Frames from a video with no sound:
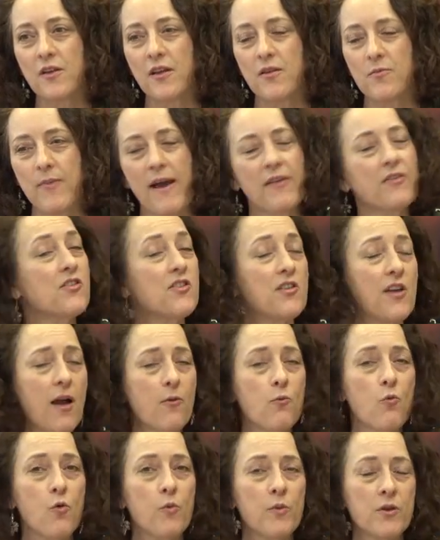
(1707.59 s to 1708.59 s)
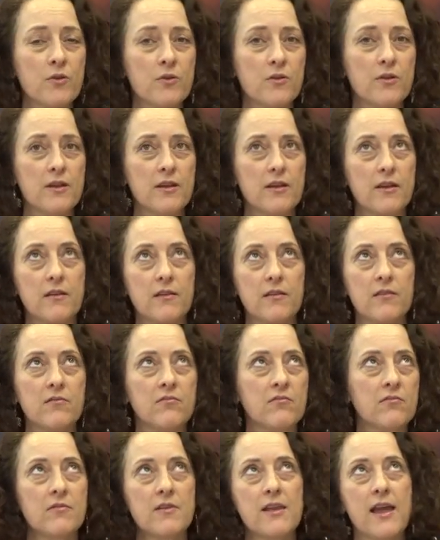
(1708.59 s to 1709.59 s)
about this young woman
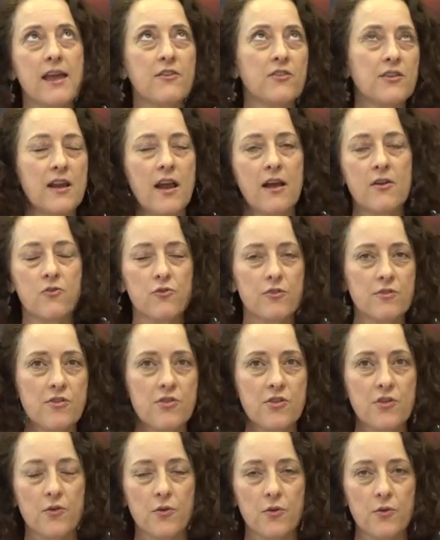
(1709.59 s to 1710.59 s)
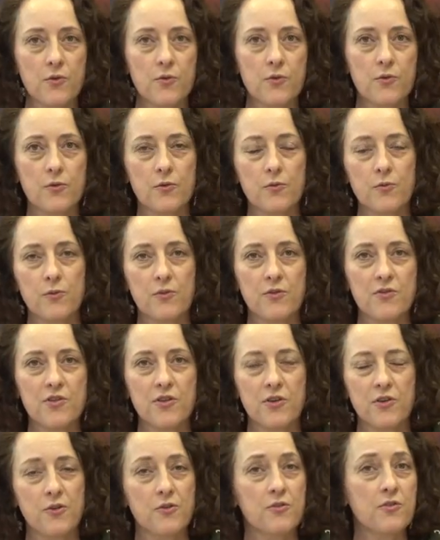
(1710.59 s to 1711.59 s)
in the 1800s who was
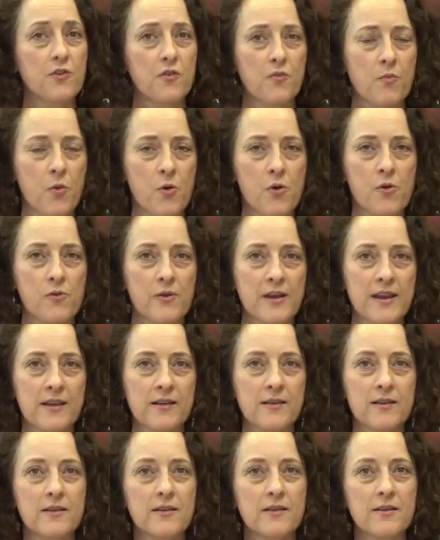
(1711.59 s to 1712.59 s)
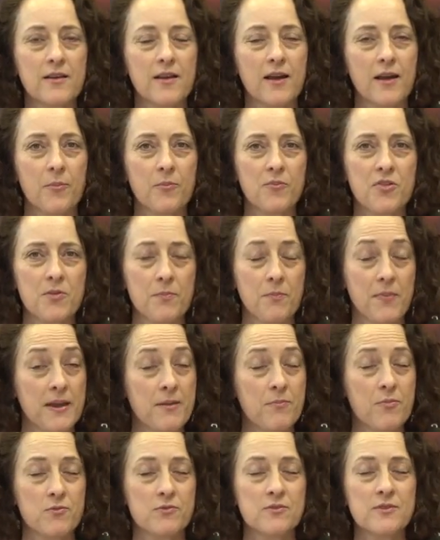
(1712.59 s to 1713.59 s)
accused of murdering some
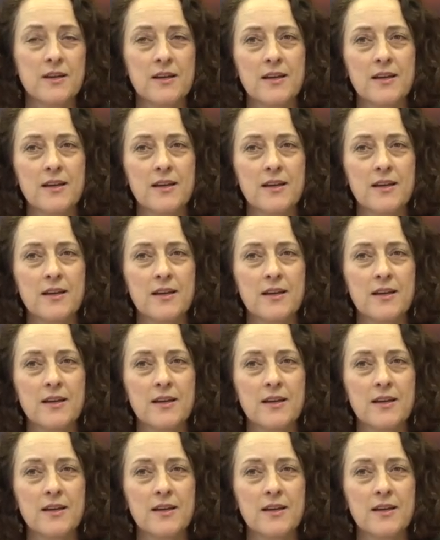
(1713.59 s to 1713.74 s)
people.